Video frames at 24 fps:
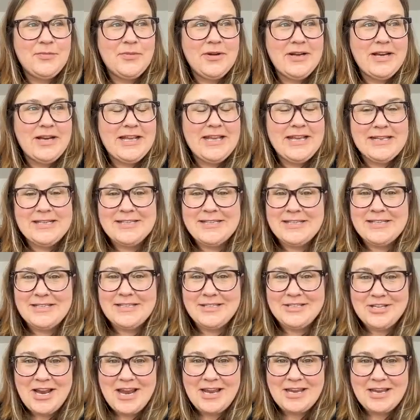pretty easy to
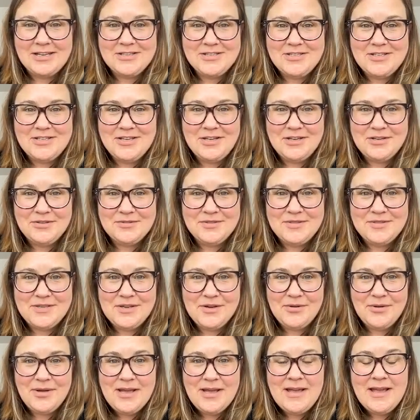change, you know,
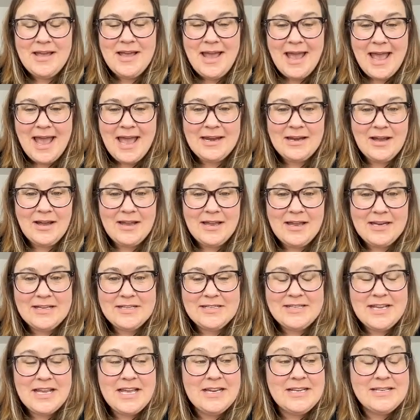so, and it
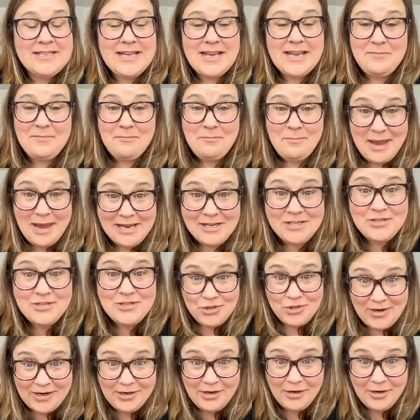is a major
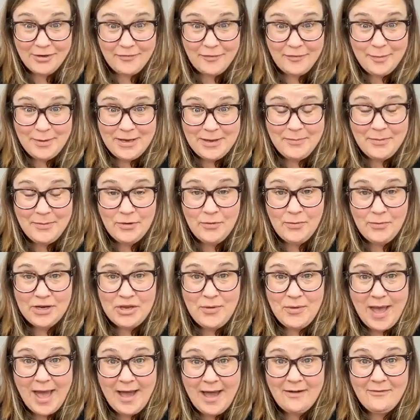trigger for people when
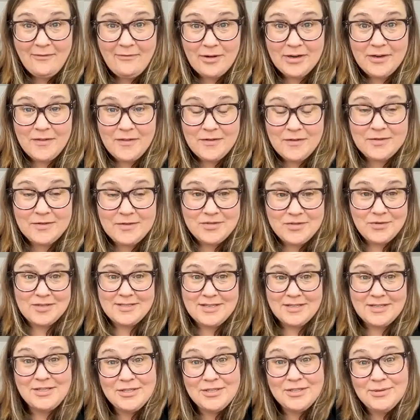you have one of those doors
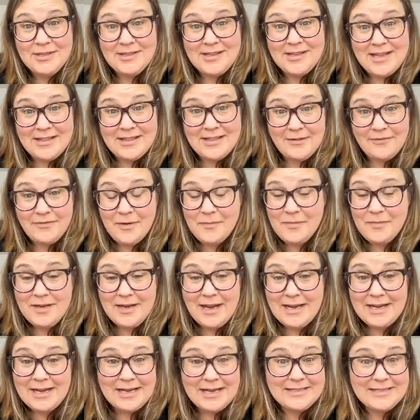that do look like they're from the
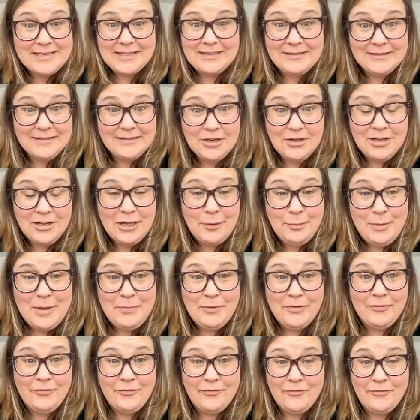90s. Like literally
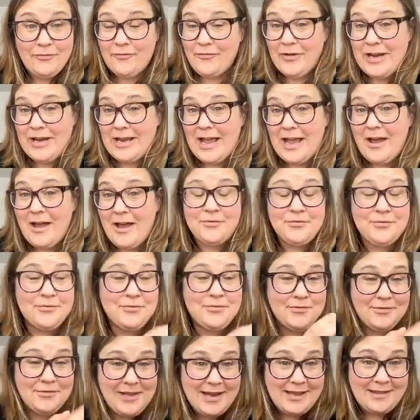people freak out,
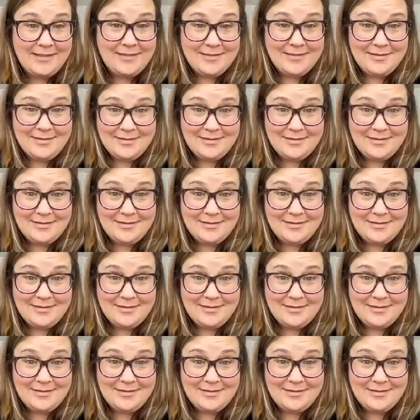like